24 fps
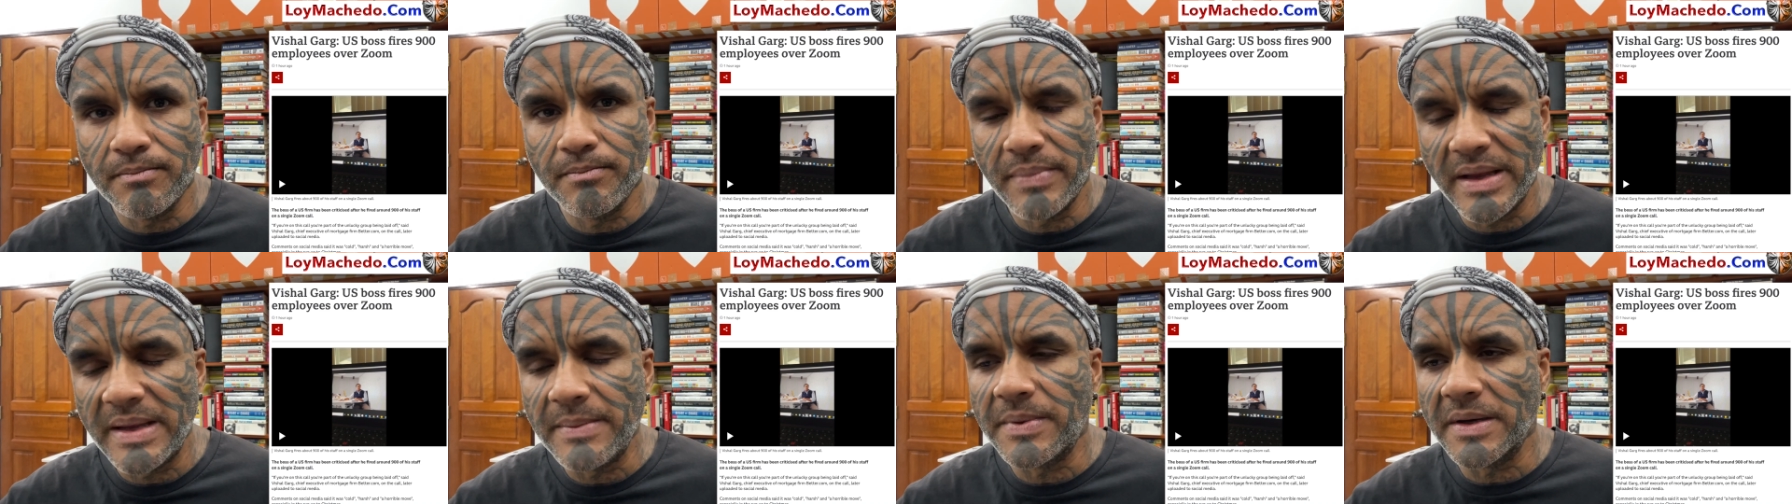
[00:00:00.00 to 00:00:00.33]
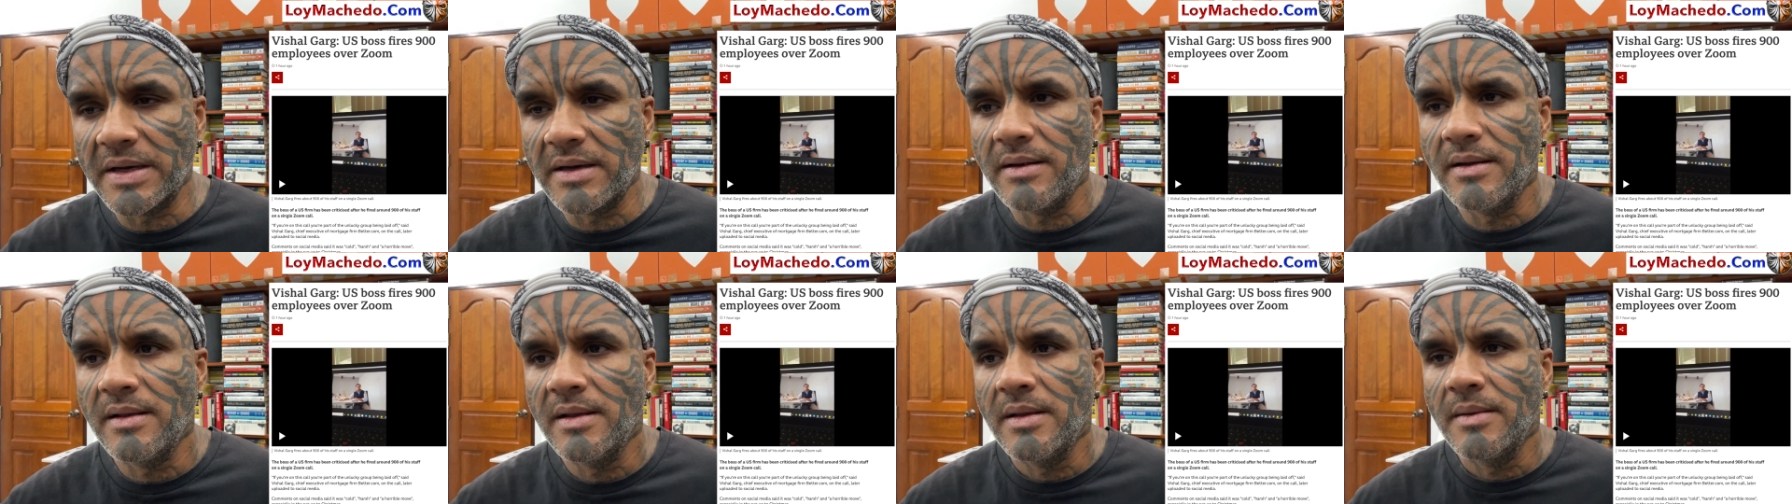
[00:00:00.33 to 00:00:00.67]

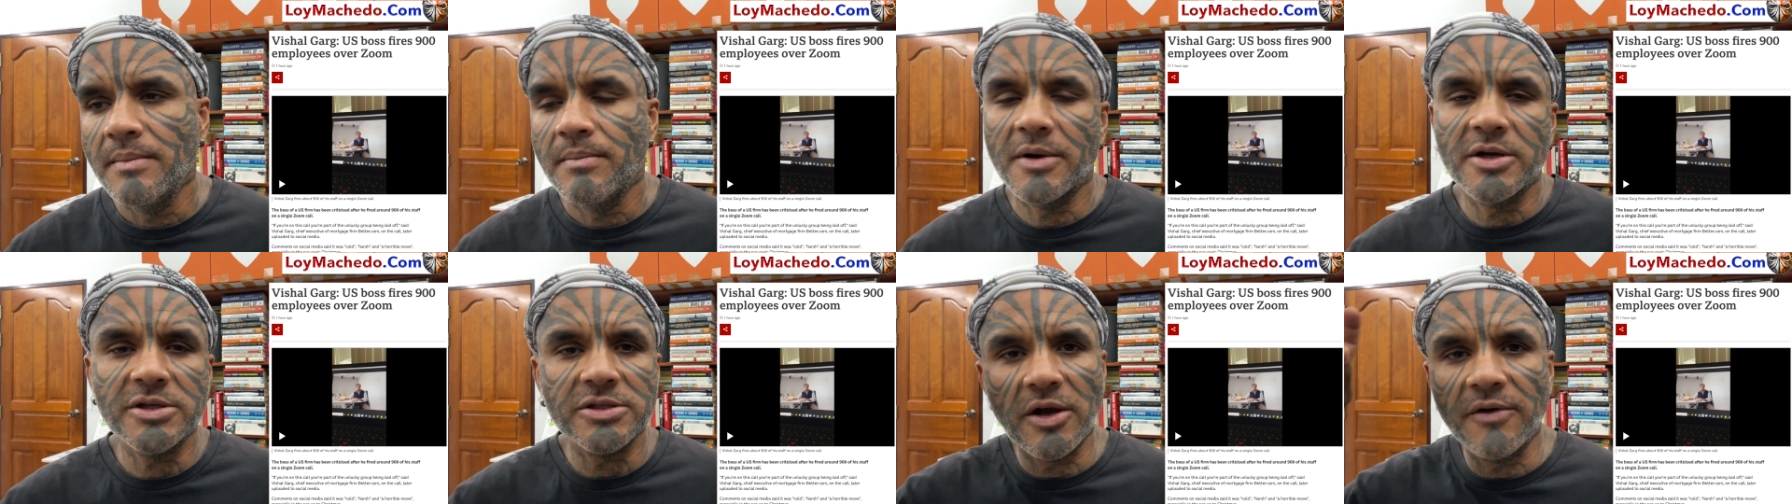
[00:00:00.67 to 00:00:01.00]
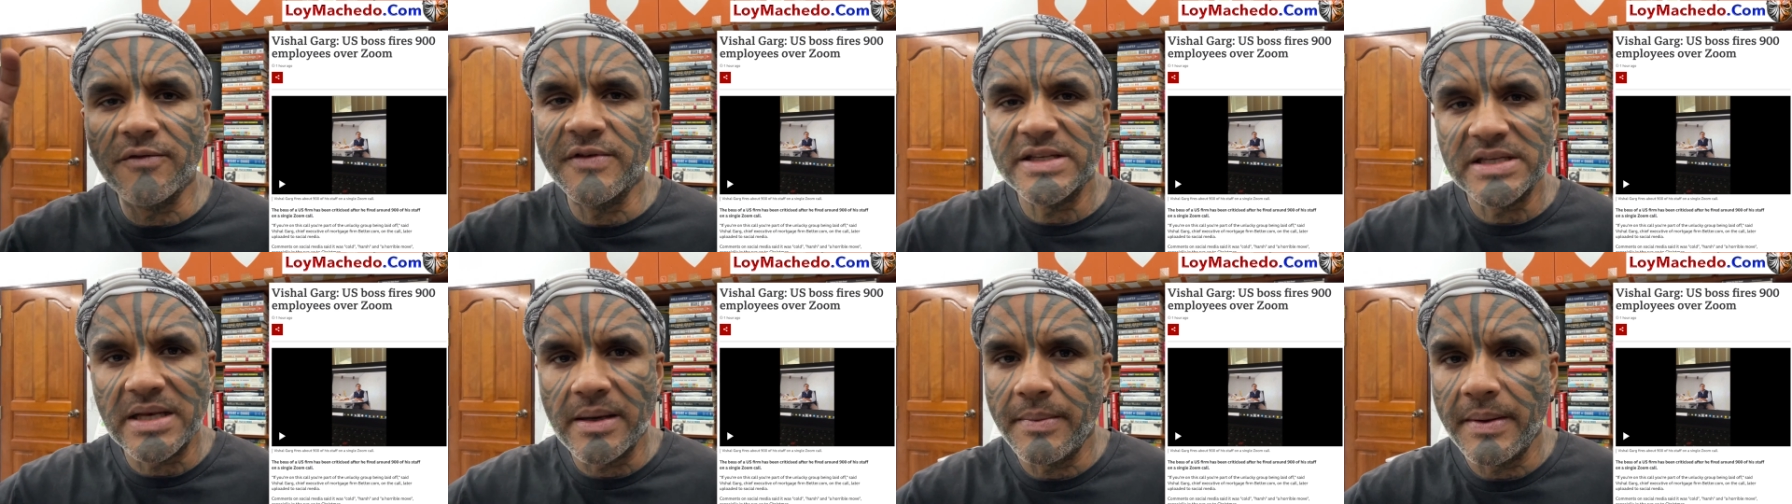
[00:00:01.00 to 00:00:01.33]
people, because
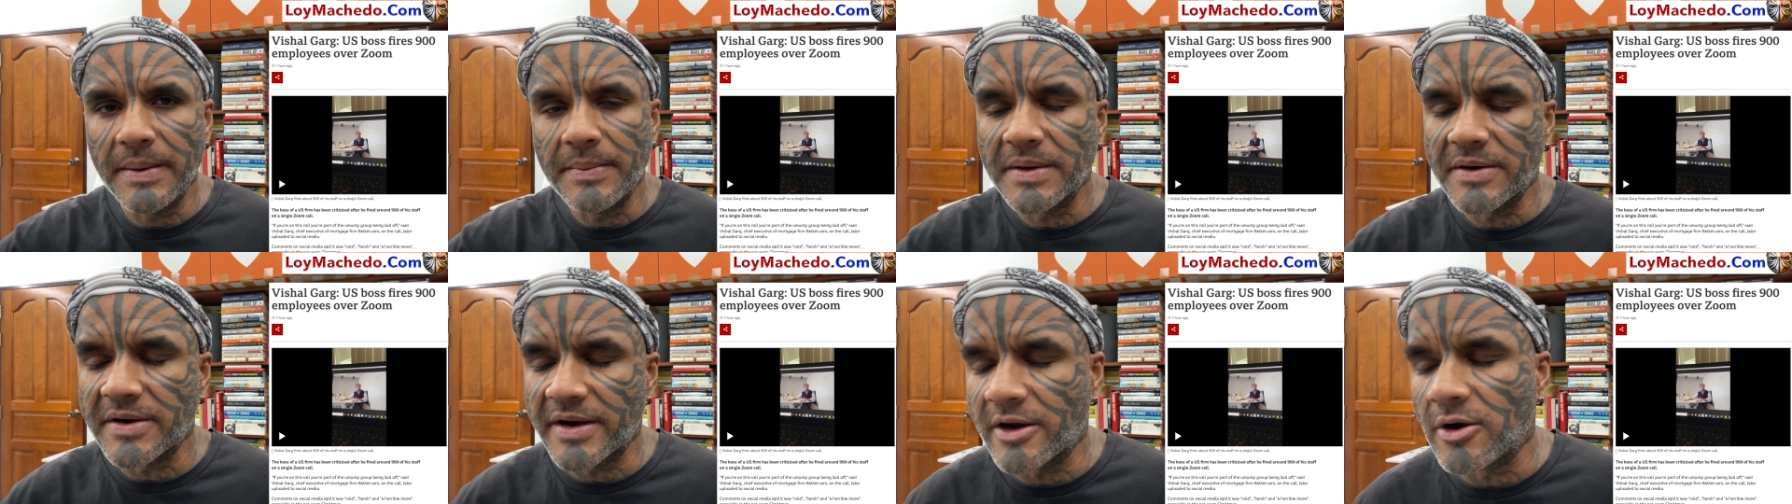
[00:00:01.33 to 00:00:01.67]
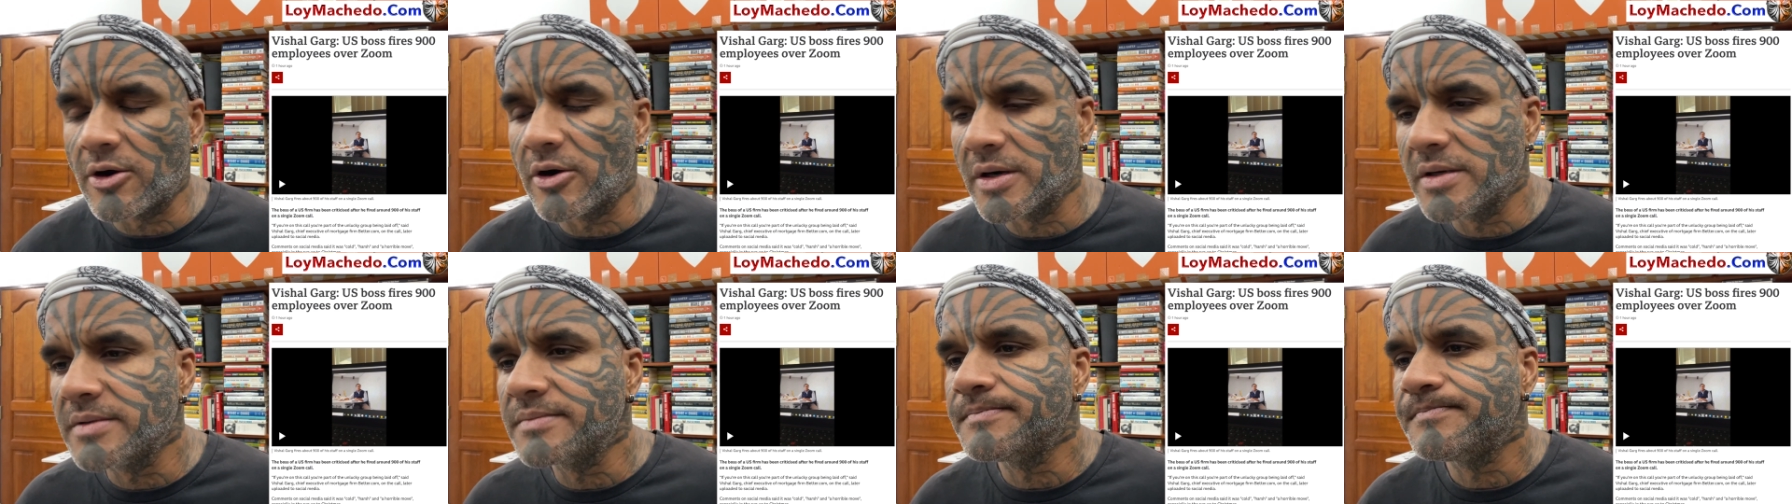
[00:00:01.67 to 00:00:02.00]
obviously people
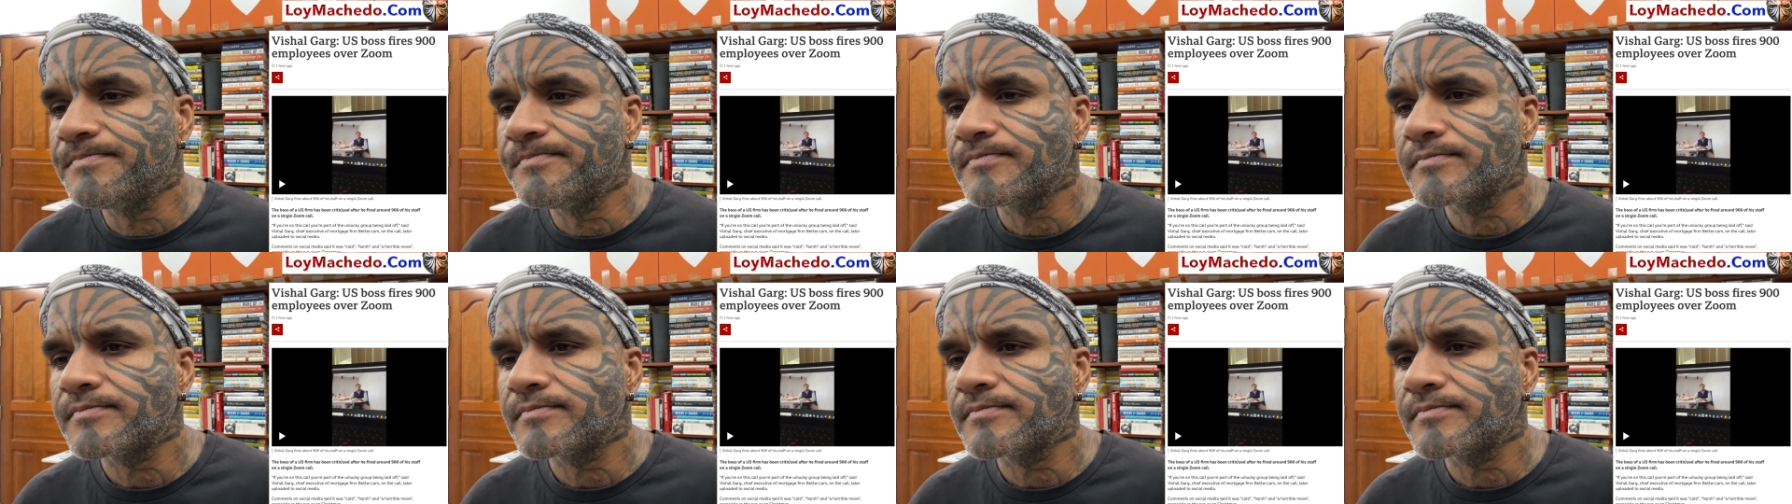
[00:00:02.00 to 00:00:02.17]
record